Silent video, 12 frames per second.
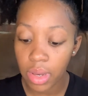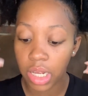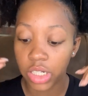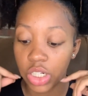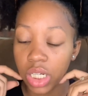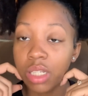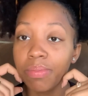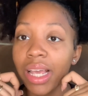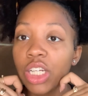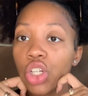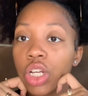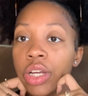just make
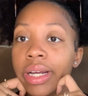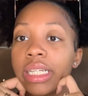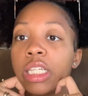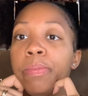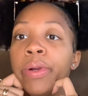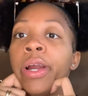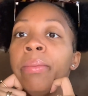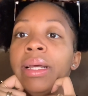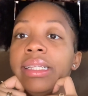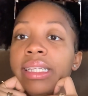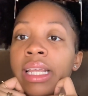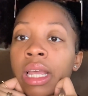sure you're
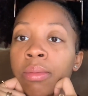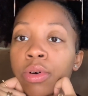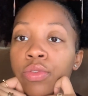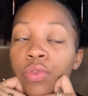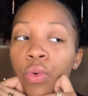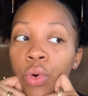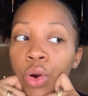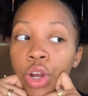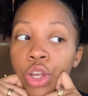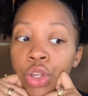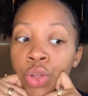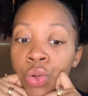experimenting before
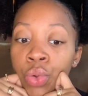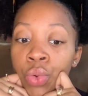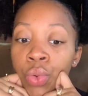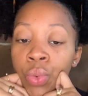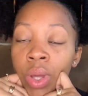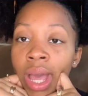you